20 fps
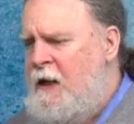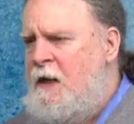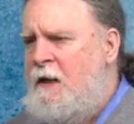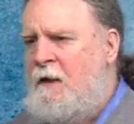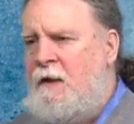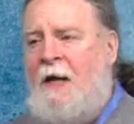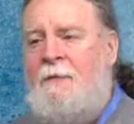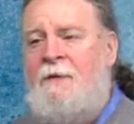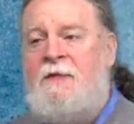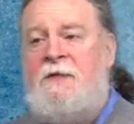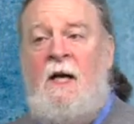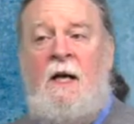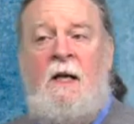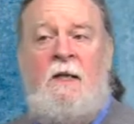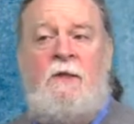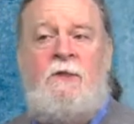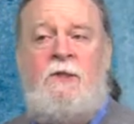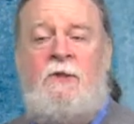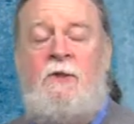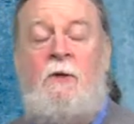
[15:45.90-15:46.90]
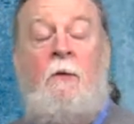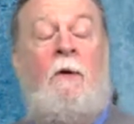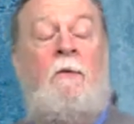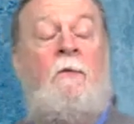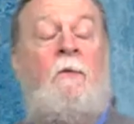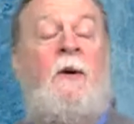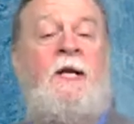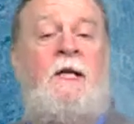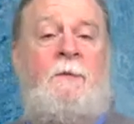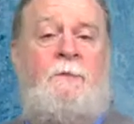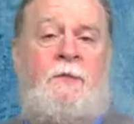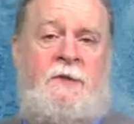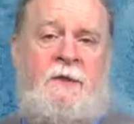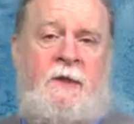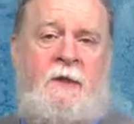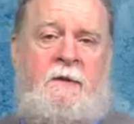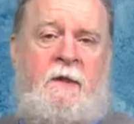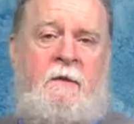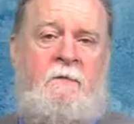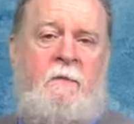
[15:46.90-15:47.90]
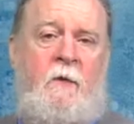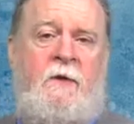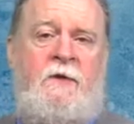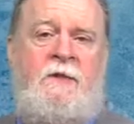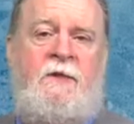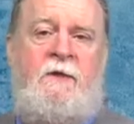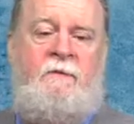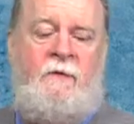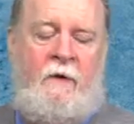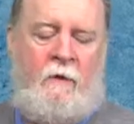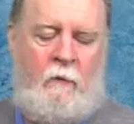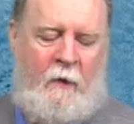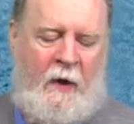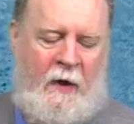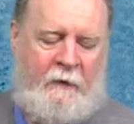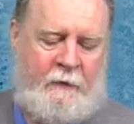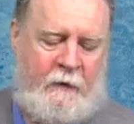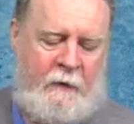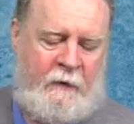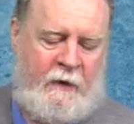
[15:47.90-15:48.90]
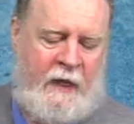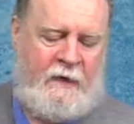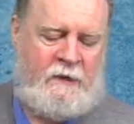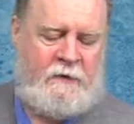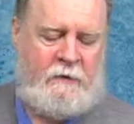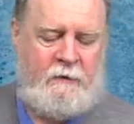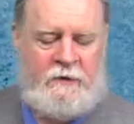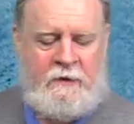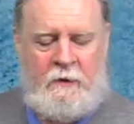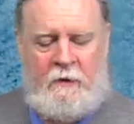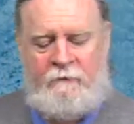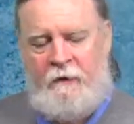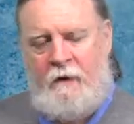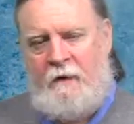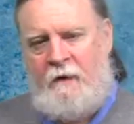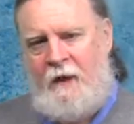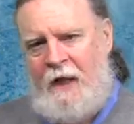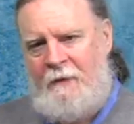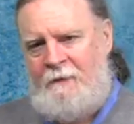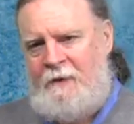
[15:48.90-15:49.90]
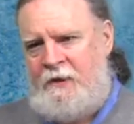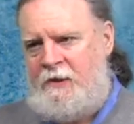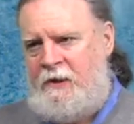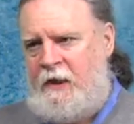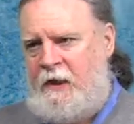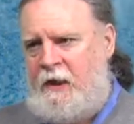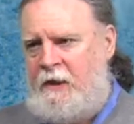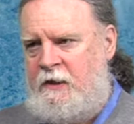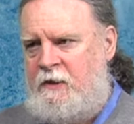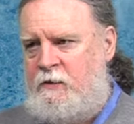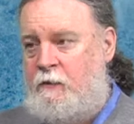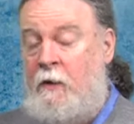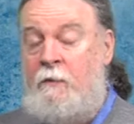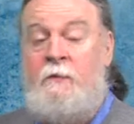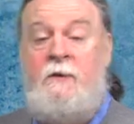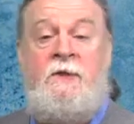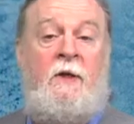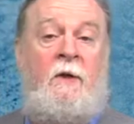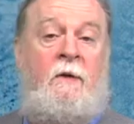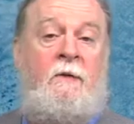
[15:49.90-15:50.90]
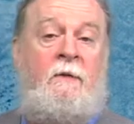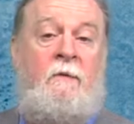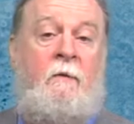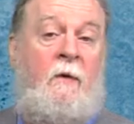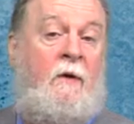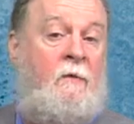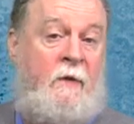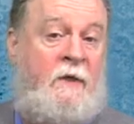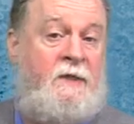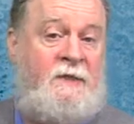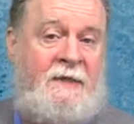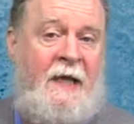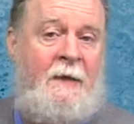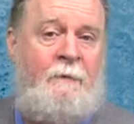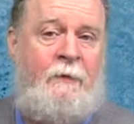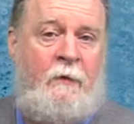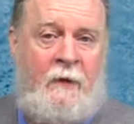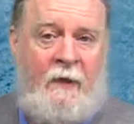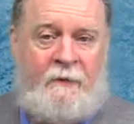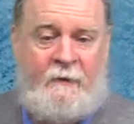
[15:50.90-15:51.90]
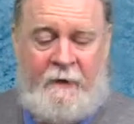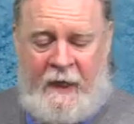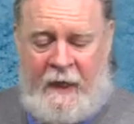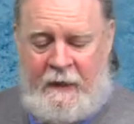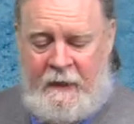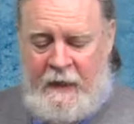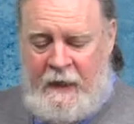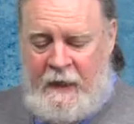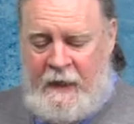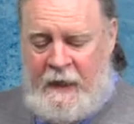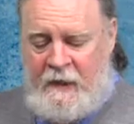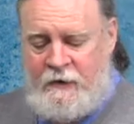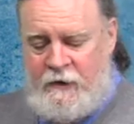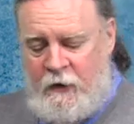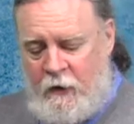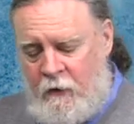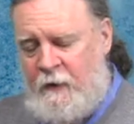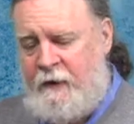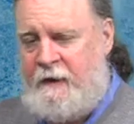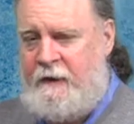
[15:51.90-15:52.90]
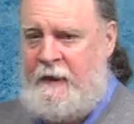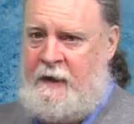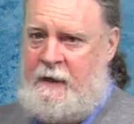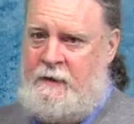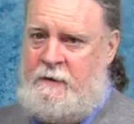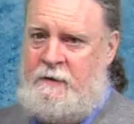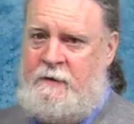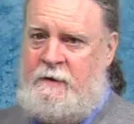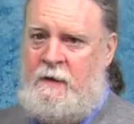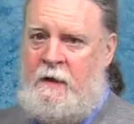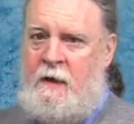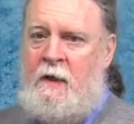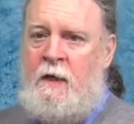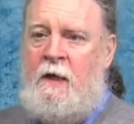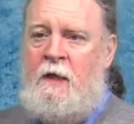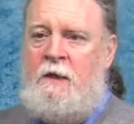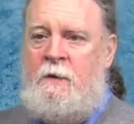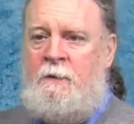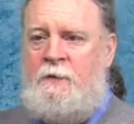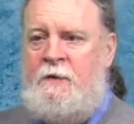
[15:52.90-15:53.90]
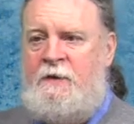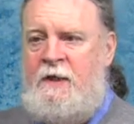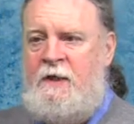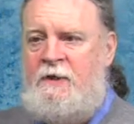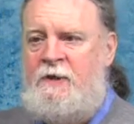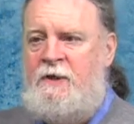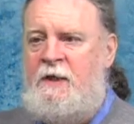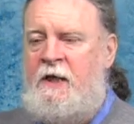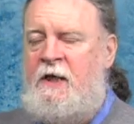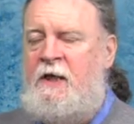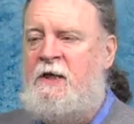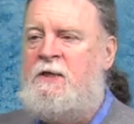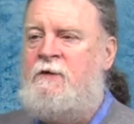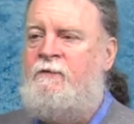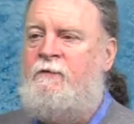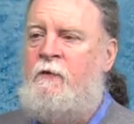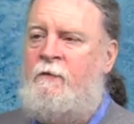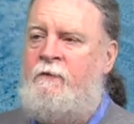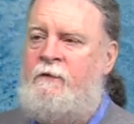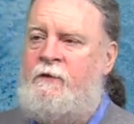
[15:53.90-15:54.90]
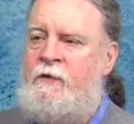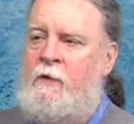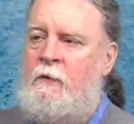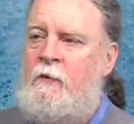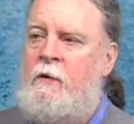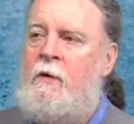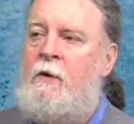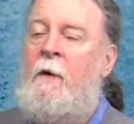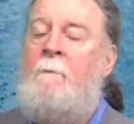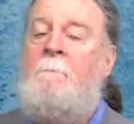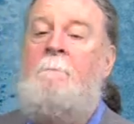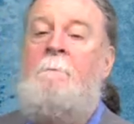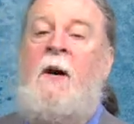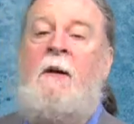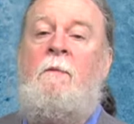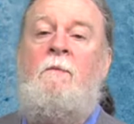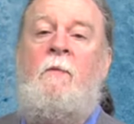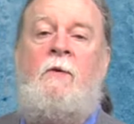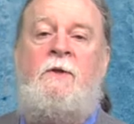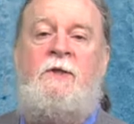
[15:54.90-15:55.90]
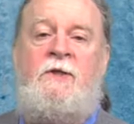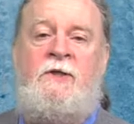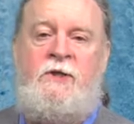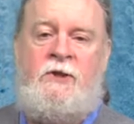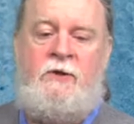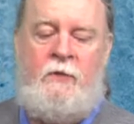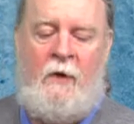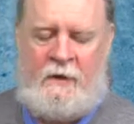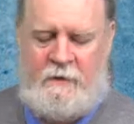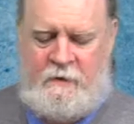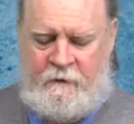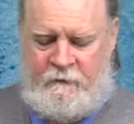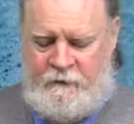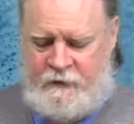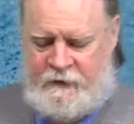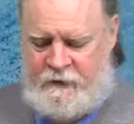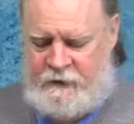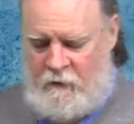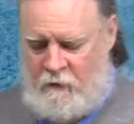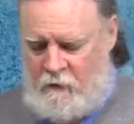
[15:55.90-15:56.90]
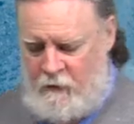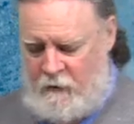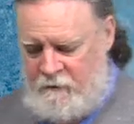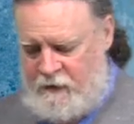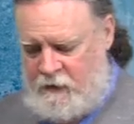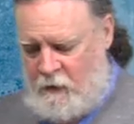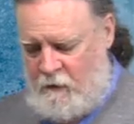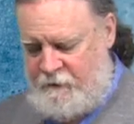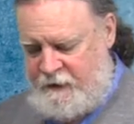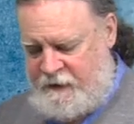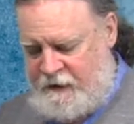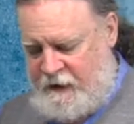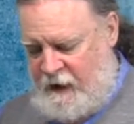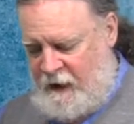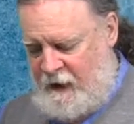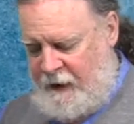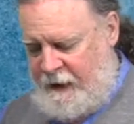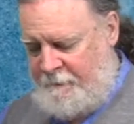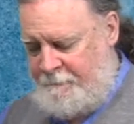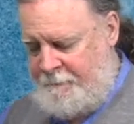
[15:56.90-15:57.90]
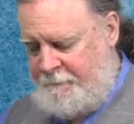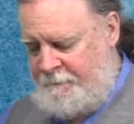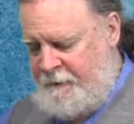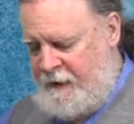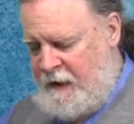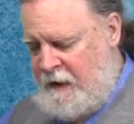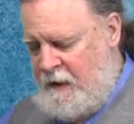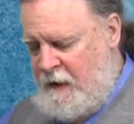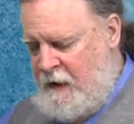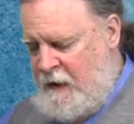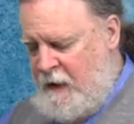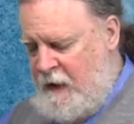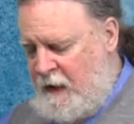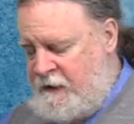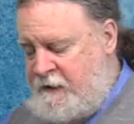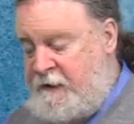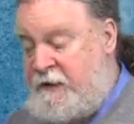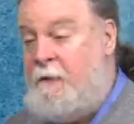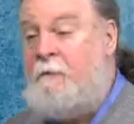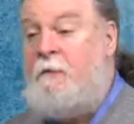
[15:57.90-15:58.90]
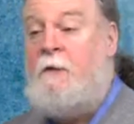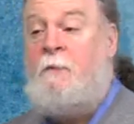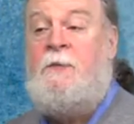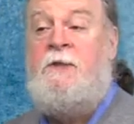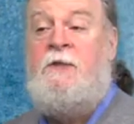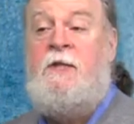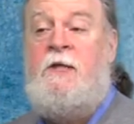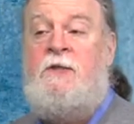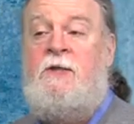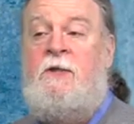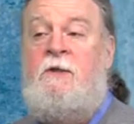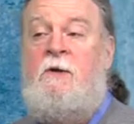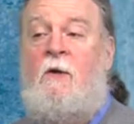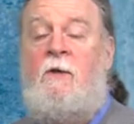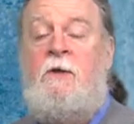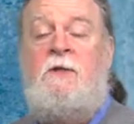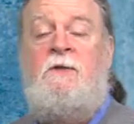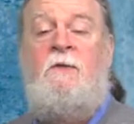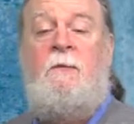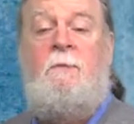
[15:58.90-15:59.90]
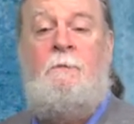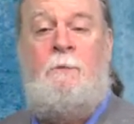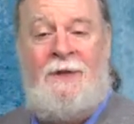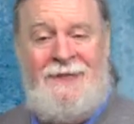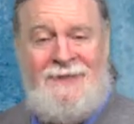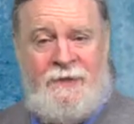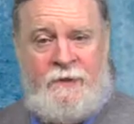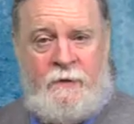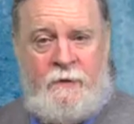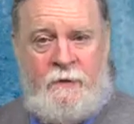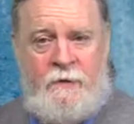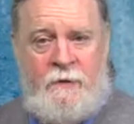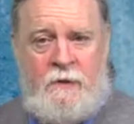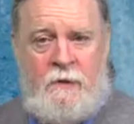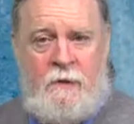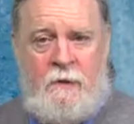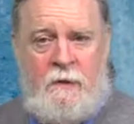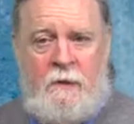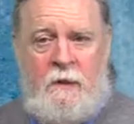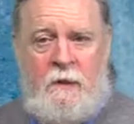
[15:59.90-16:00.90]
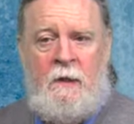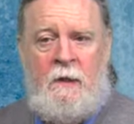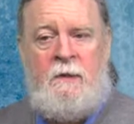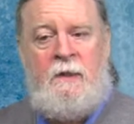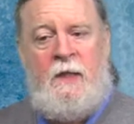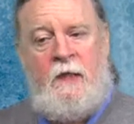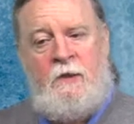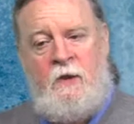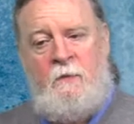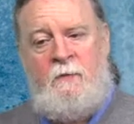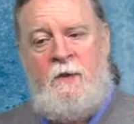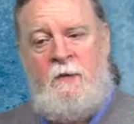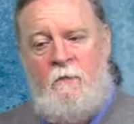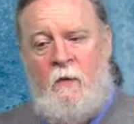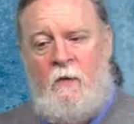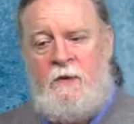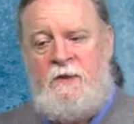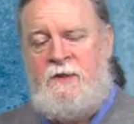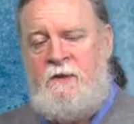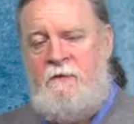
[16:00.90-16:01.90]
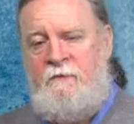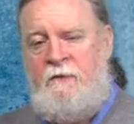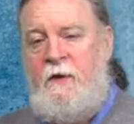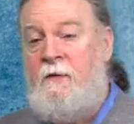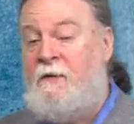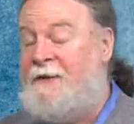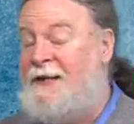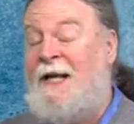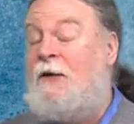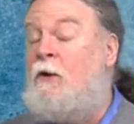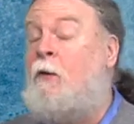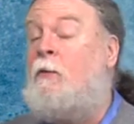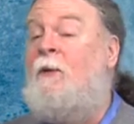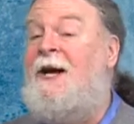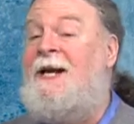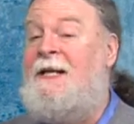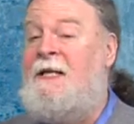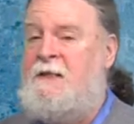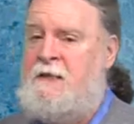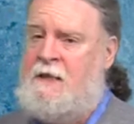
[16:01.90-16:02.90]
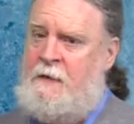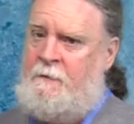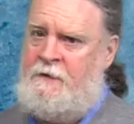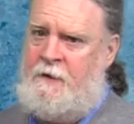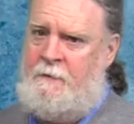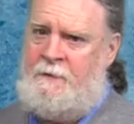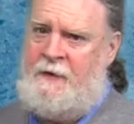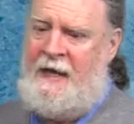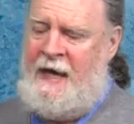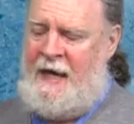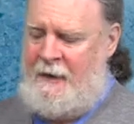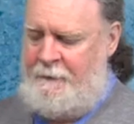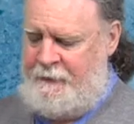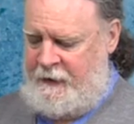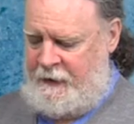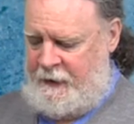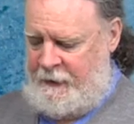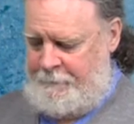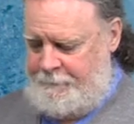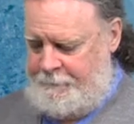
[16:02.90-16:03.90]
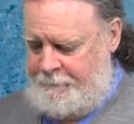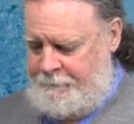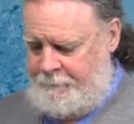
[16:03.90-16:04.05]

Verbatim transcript: Climatologists are already predicting more severe weather as a result of climate change. One, result, one, one example rather that is hurricanes. The prediction is for fewer but more destructive storms over time. A similar prediction holds for blizzards, that they'll be more severe, and that already seems to be happening.